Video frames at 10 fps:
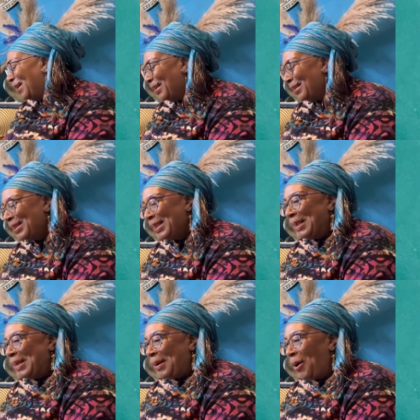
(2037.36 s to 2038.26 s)
uh,
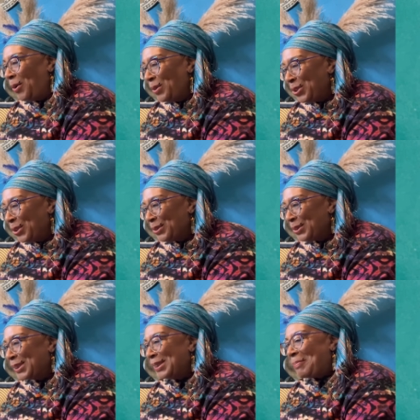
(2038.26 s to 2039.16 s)

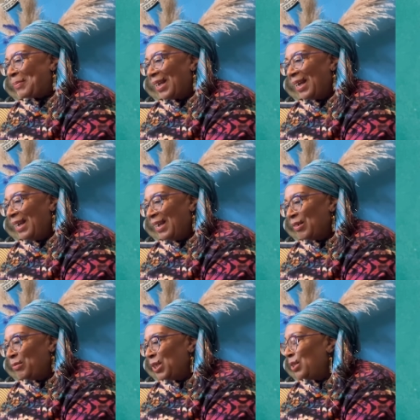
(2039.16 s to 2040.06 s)
holders. -hmm.
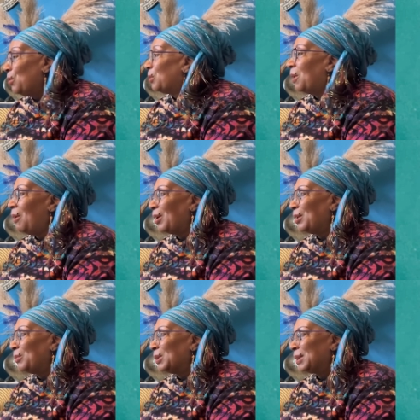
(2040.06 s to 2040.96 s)
And we go to
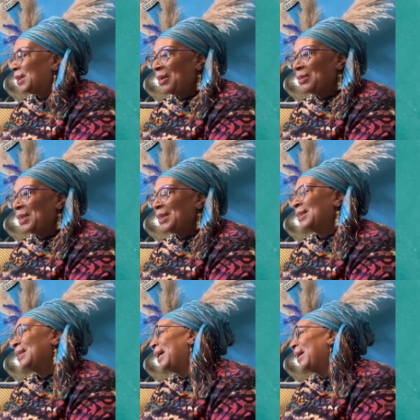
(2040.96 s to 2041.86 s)
Harlem on
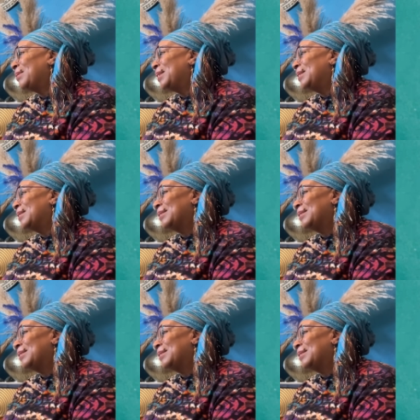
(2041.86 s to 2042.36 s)
Saturdays and have these